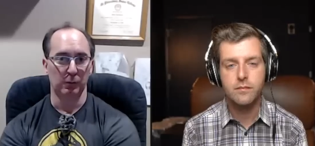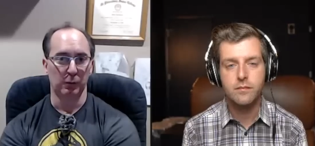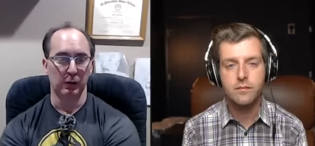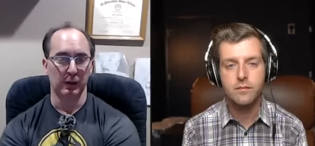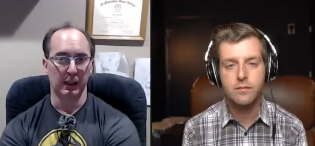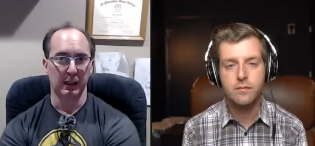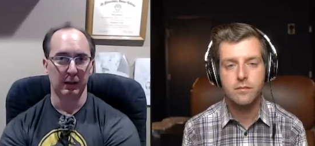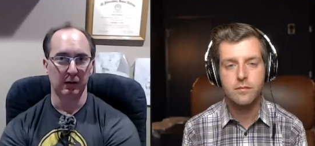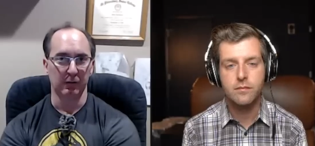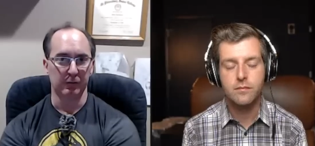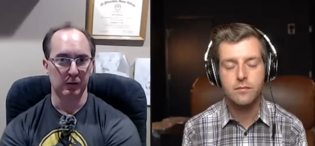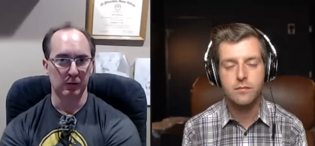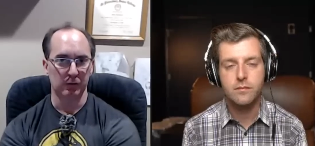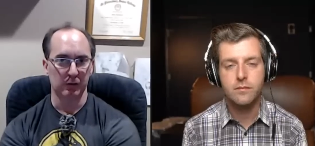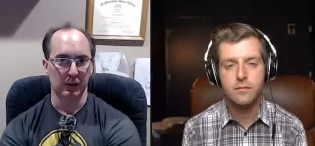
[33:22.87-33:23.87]
Speaker 1: put any
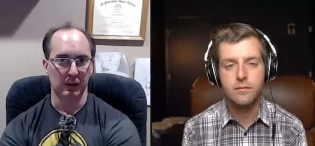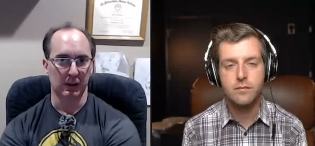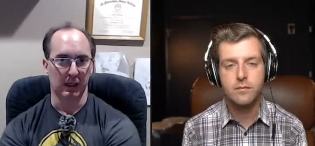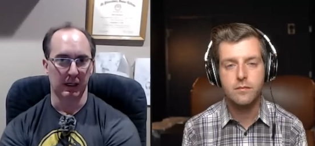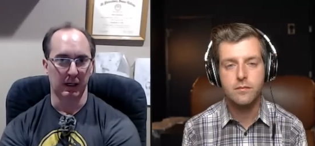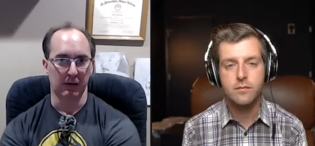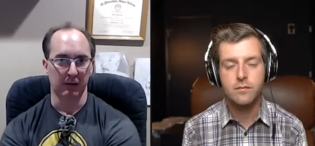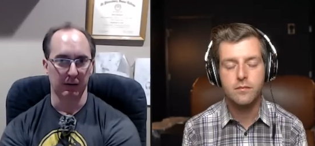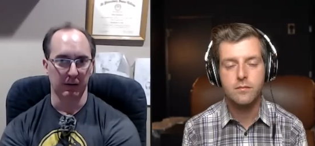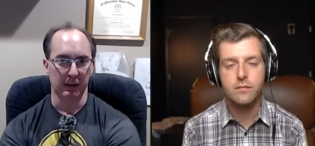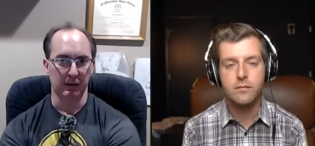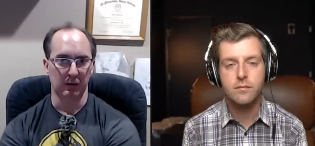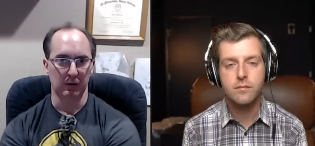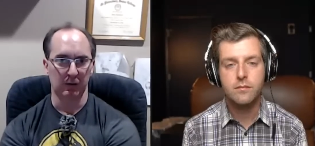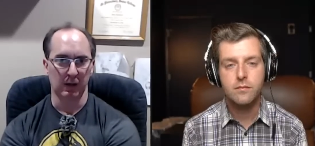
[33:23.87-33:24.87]
diffusion in that area,
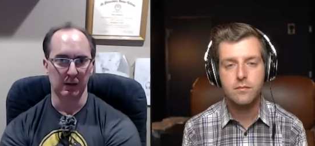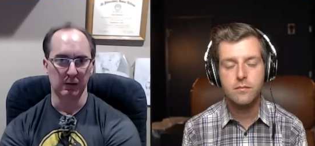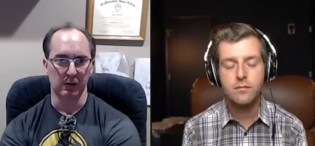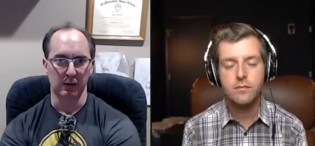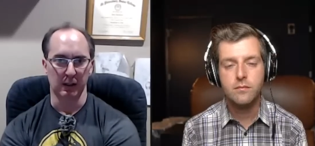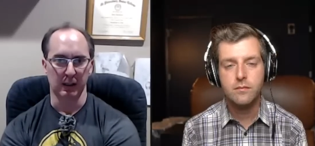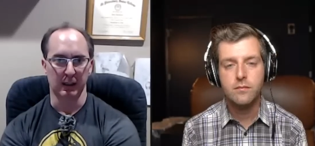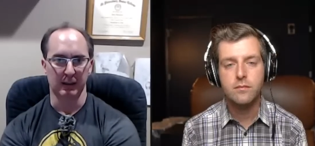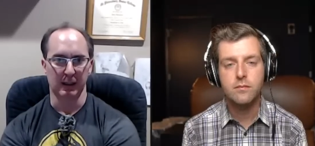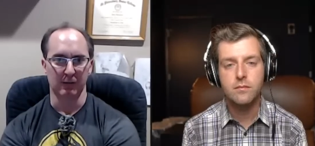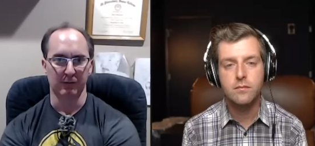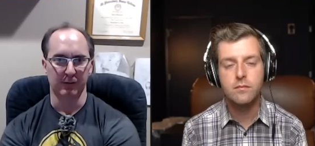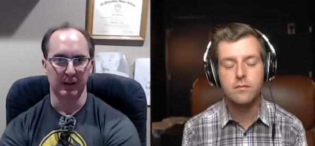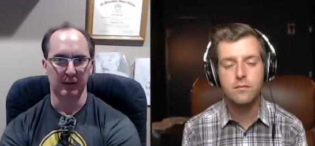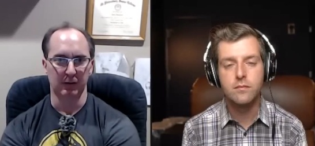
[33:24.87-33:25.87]
like you said, you're going to get
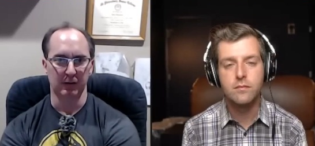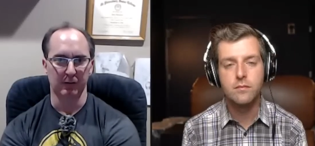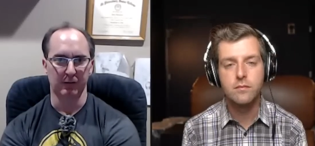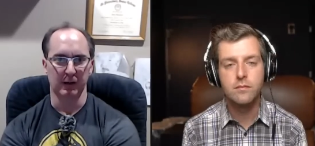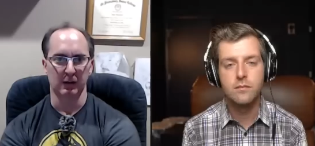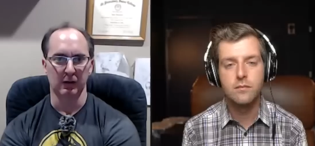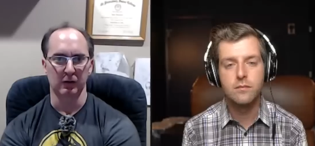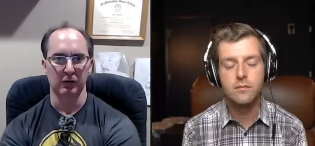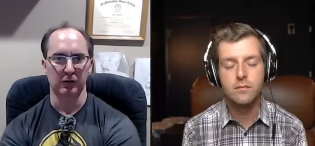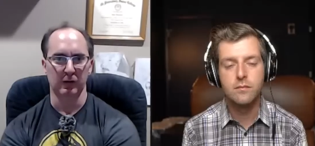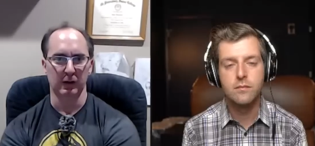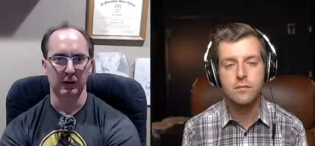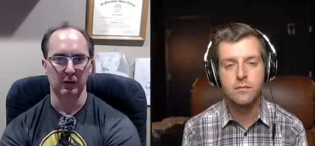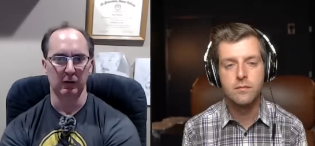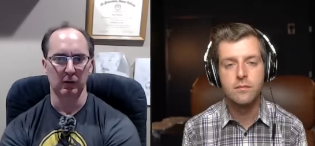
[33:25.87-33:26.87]
that phasey effect because
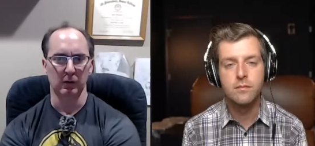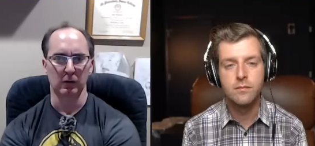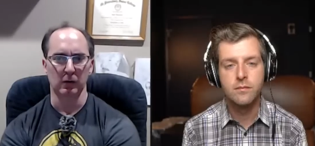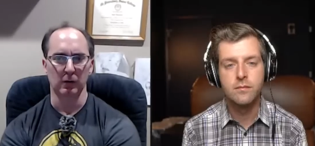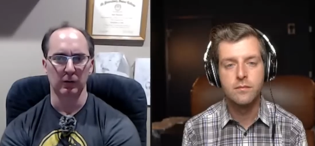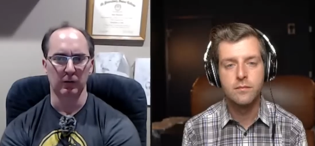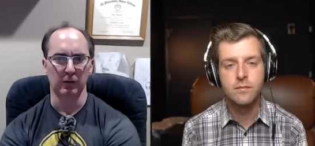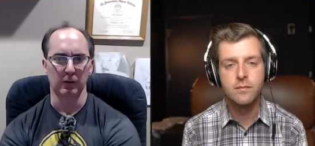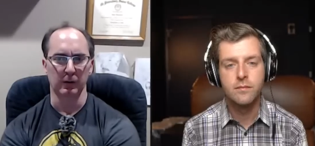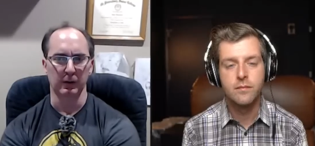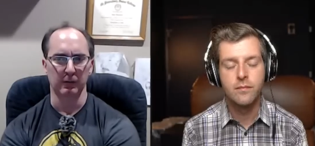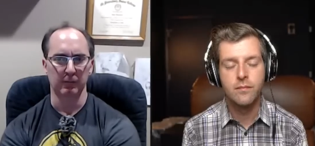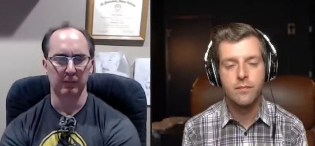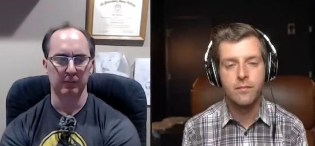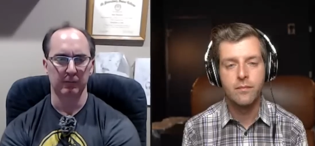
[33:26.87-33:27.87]
you're sitting too close to
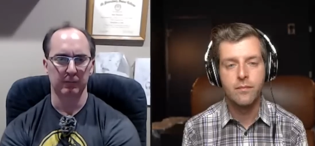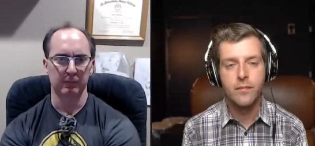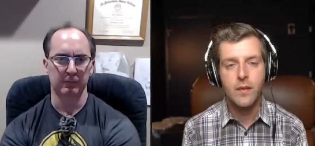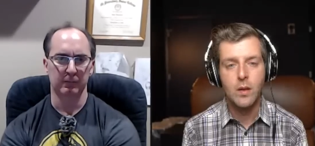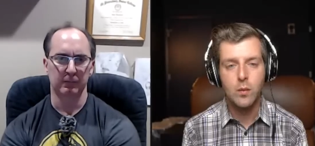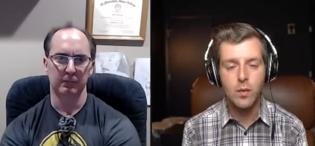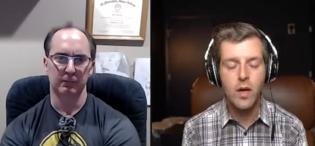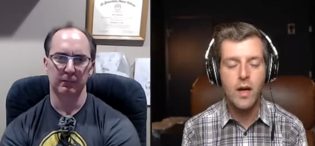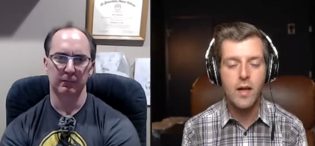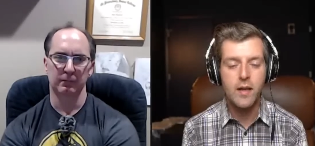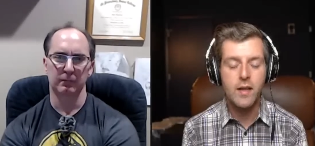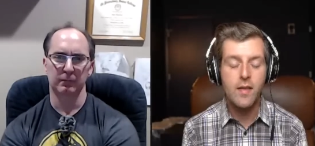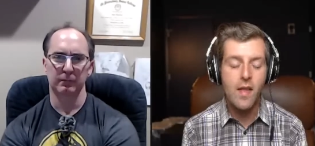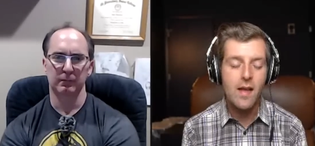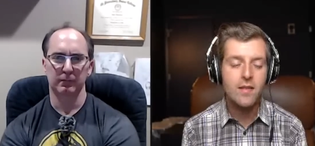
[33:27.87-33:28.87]
it. Right.
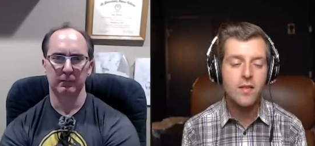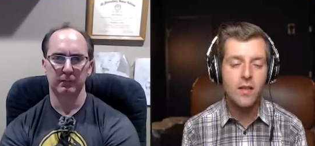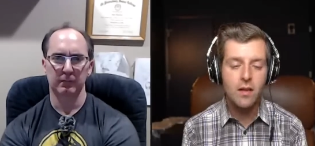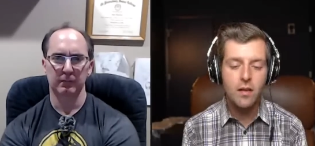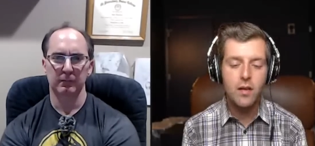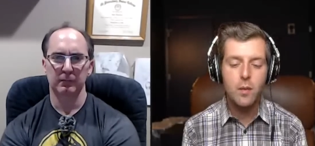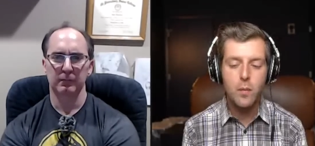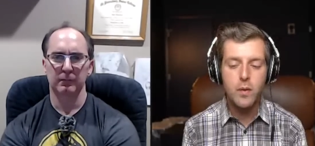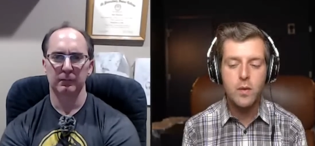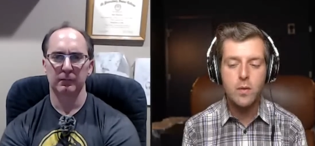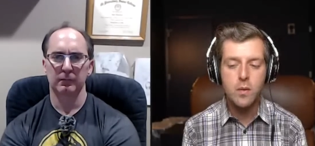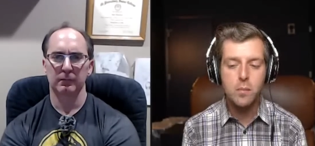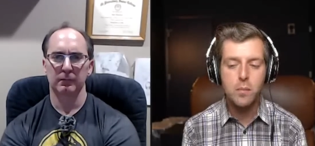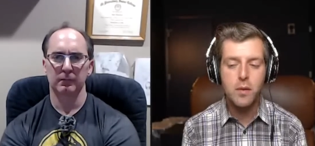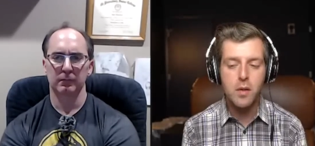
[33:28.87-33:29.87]
Speaker 2: And that's an area where you
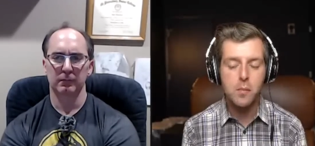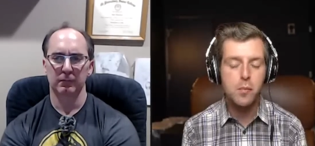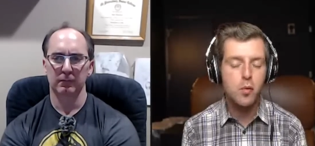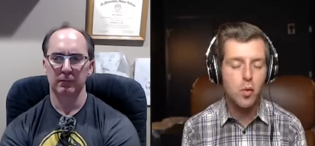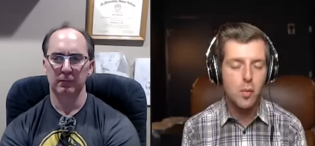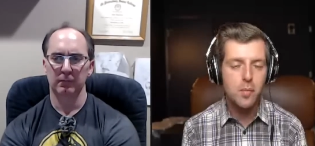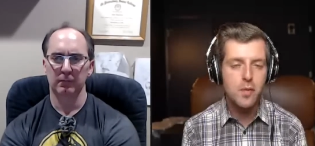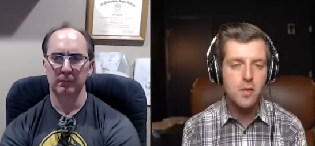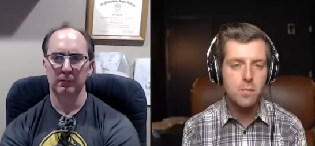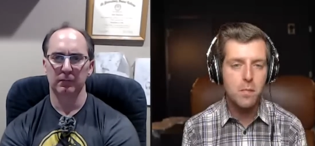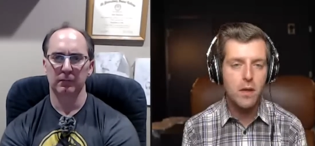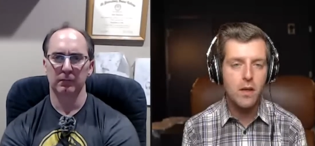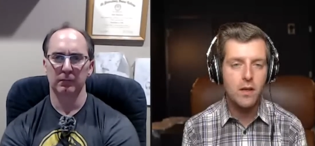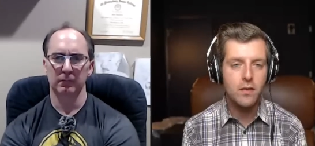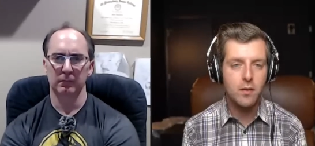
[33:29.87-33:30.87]
can put absorption
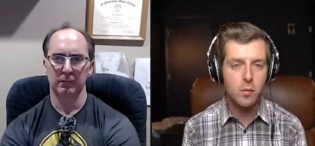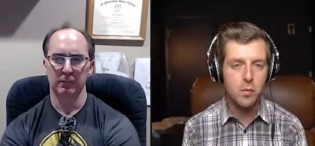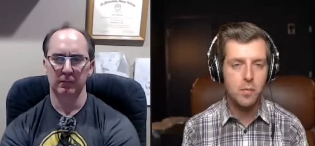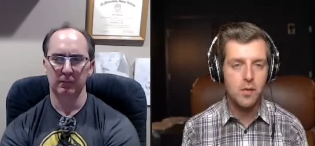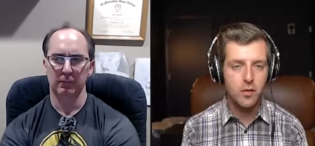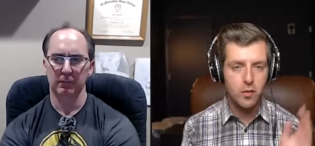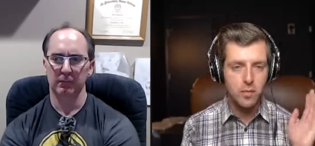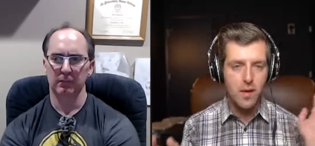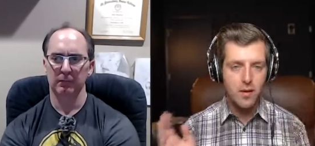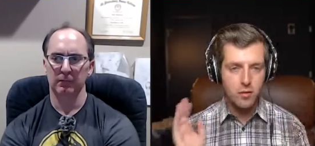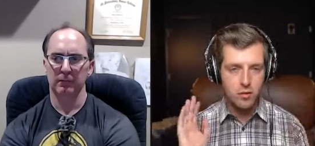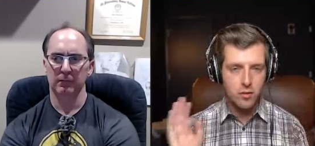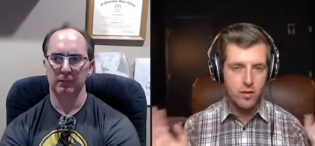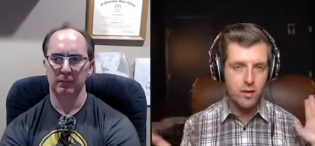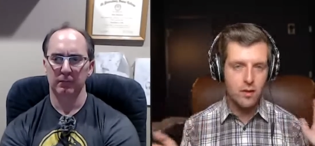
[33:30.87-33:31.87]
because it would be symmetric to the